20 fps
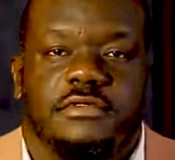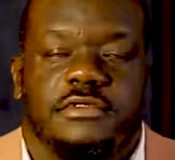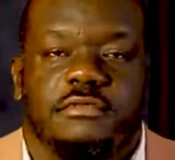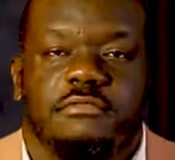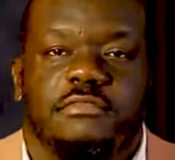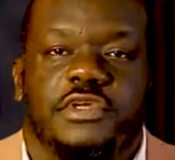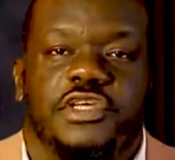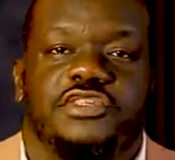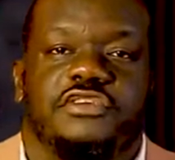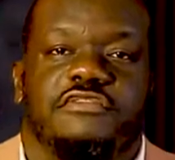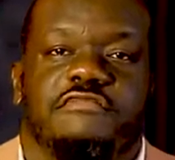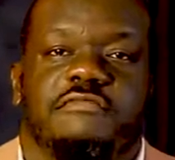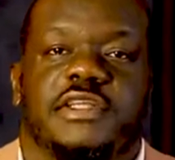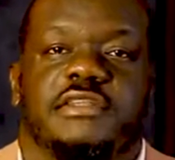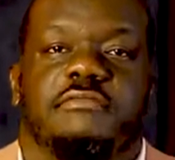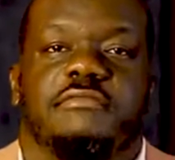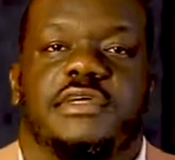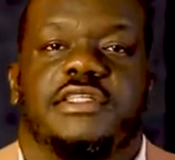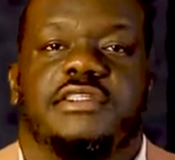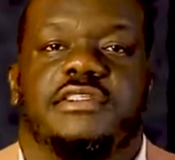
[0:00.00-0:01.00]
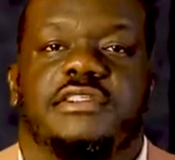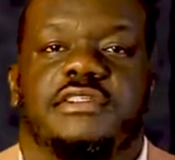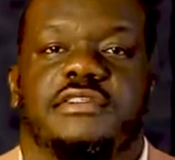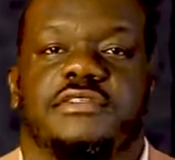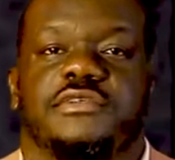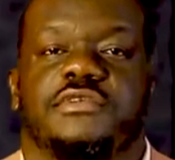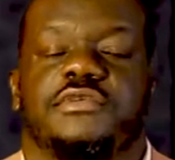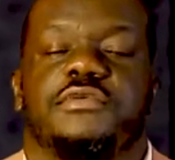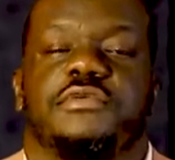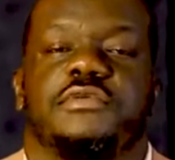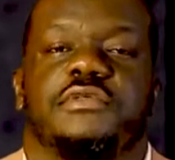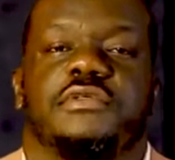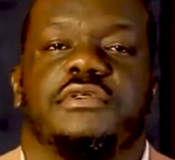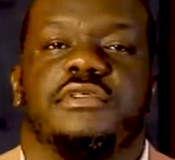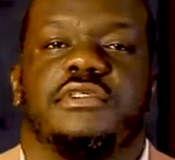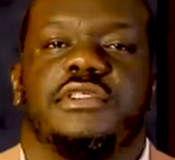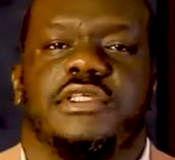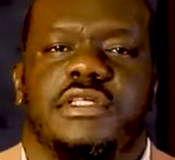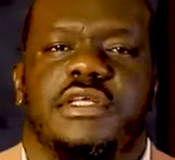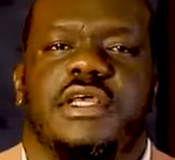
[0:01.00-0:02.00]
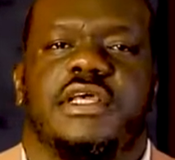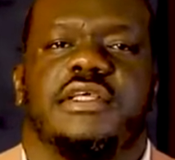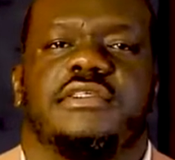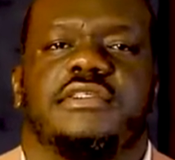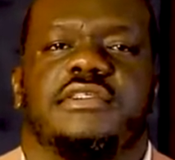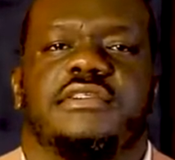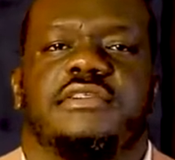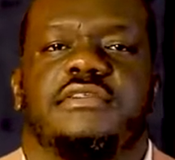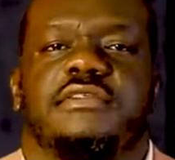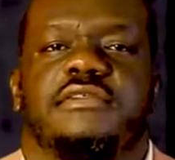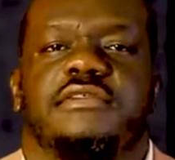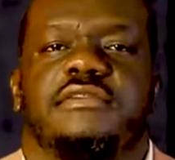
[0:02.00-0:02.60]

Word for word: some measure of mathematics in school. I said, yes.